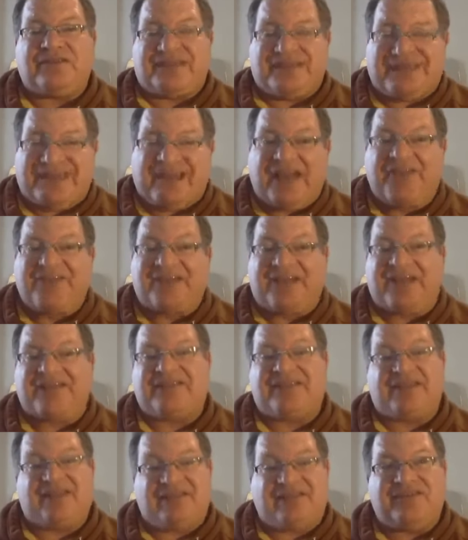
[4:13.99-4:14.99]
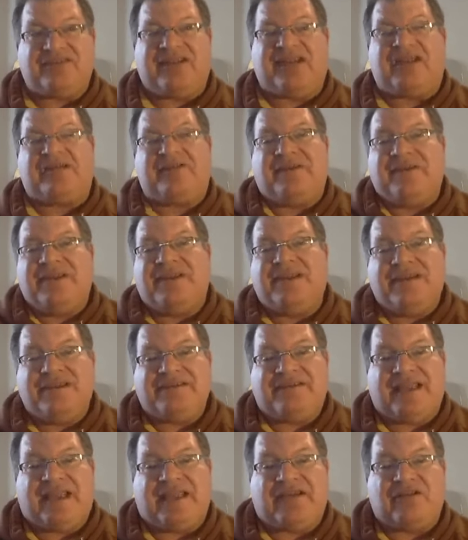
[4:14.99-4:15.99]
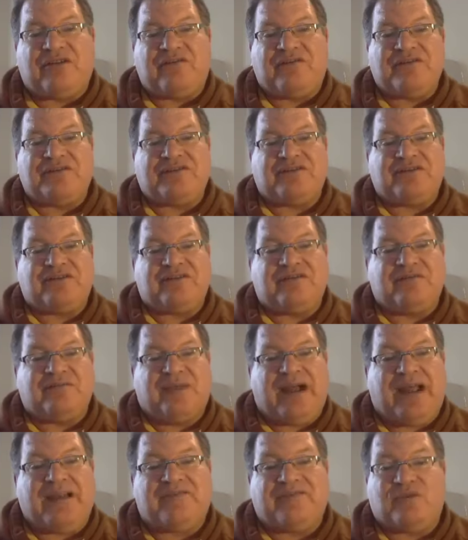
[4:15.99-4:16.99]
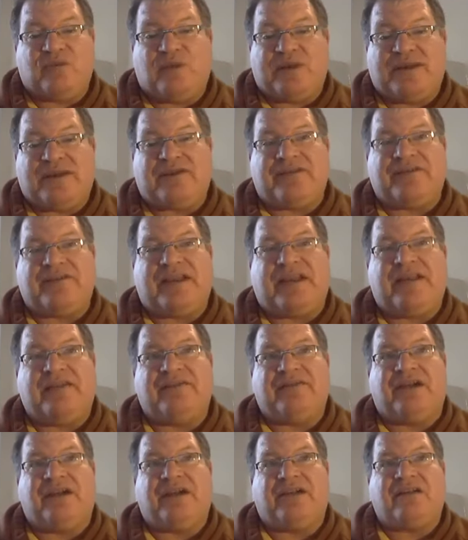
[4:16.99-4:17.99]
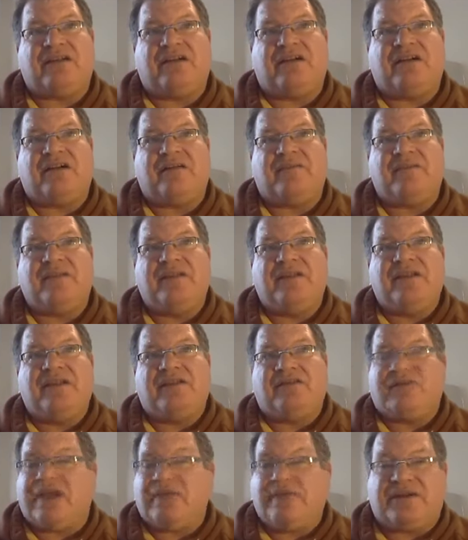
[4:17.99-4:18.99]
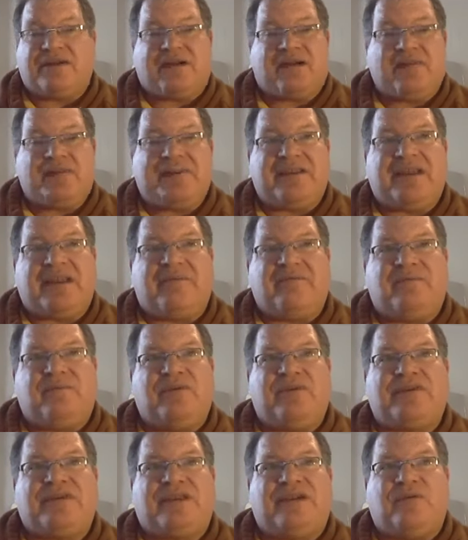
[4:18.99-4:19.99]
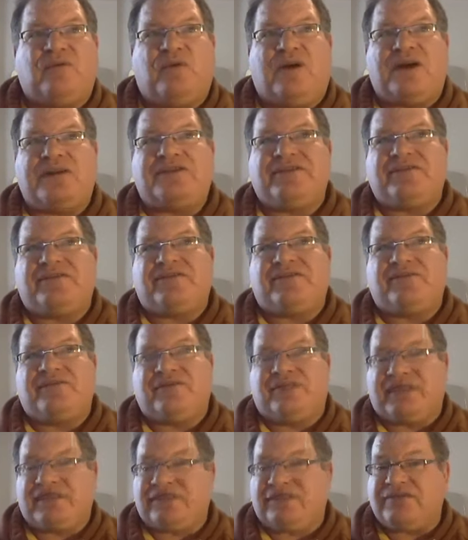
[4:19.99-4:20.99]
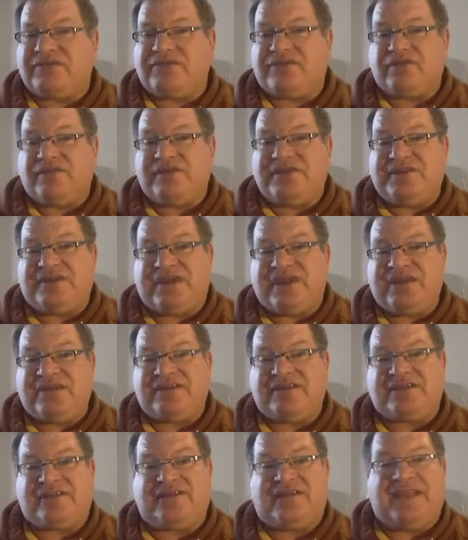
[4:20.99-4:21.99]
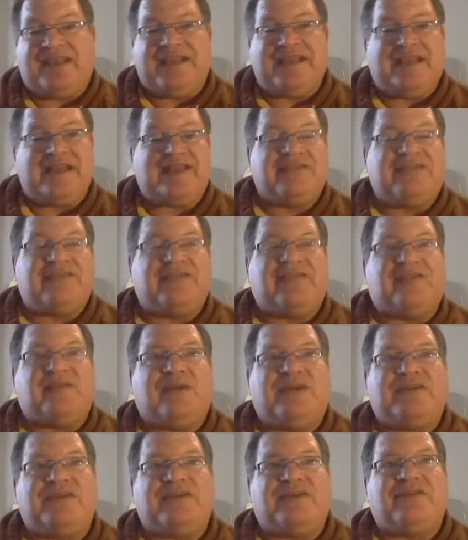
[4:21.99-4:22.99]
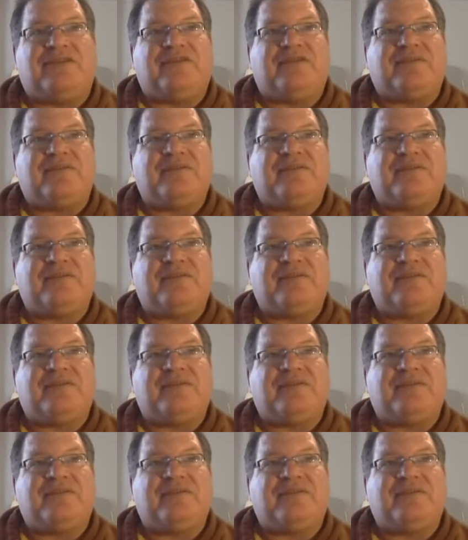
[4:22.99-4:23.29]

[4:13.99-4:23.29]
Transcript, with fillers: And now is actually a good time to head over to buyfor100down.com, grab a copy of that book that walks you through like those 3 stages of getting into a rent-to-own.